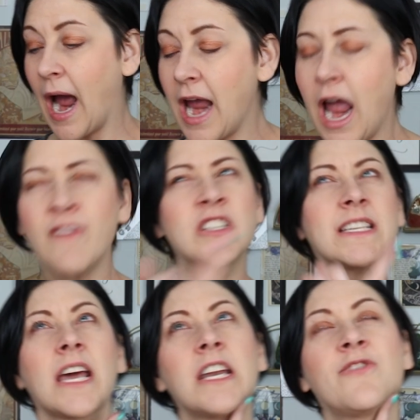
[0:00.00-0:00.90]
I haven't
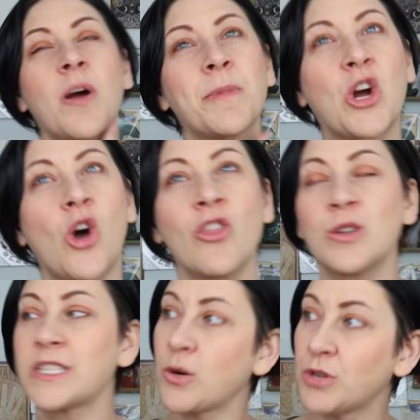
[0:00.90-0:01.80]
decided if I'm gonna call
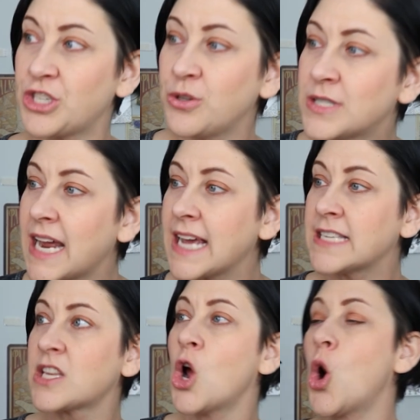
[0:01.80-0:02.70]
those Tarot
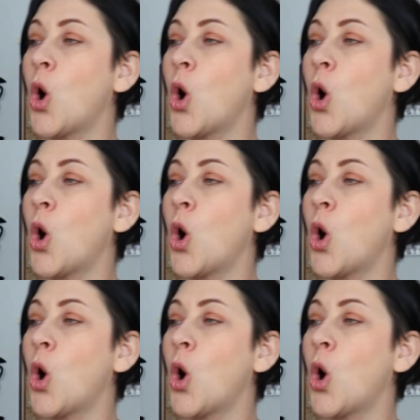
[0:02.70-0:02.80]
Tuesdays